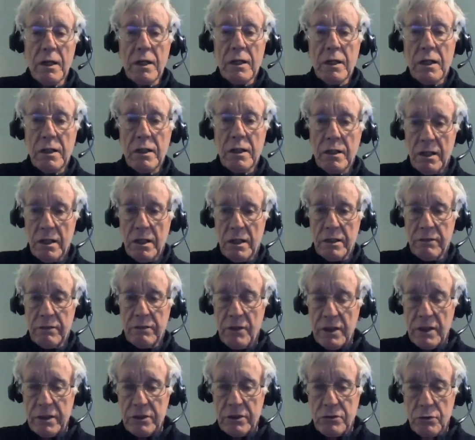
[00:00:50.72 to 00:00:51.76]
I
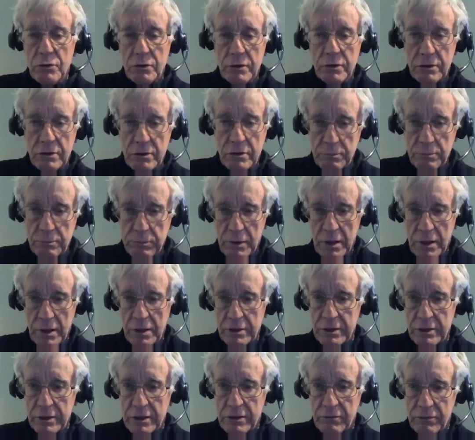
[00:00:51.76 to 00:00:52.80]
divide the talk into 2
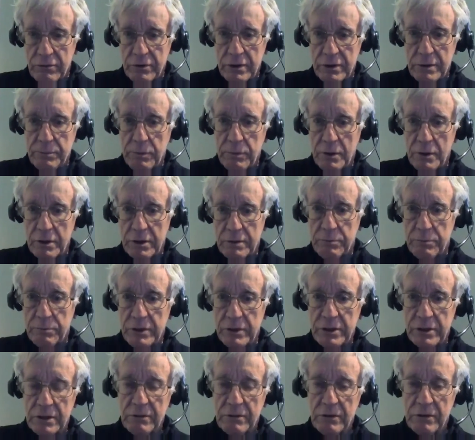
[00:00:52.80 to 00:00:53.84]
parts. The first part is
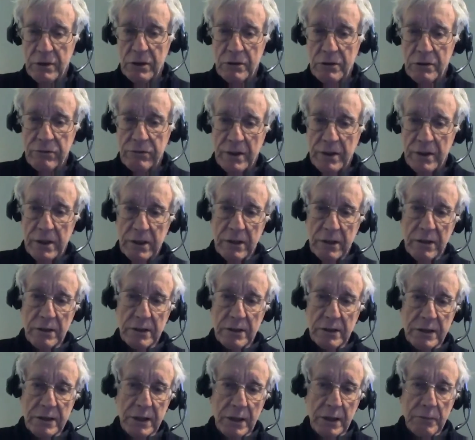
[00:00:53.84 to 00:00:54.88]
preserving your faith, and the
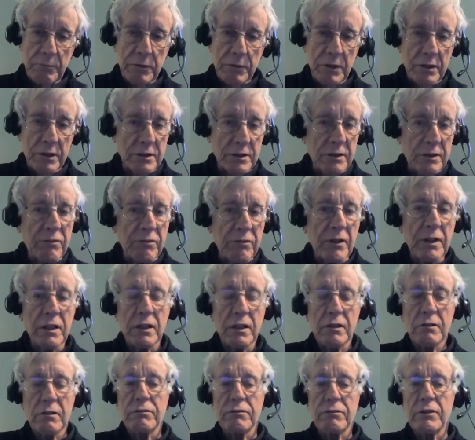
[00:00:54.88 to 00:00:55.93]
second part is
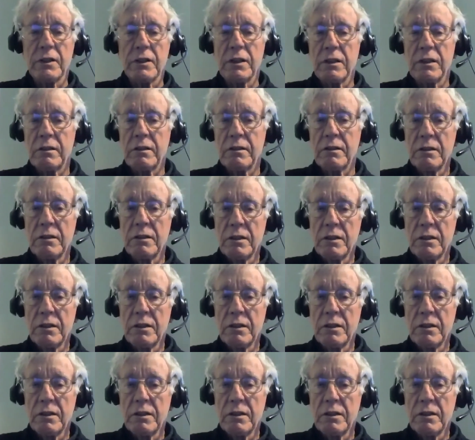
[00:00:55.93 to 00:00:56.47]
defending your faith.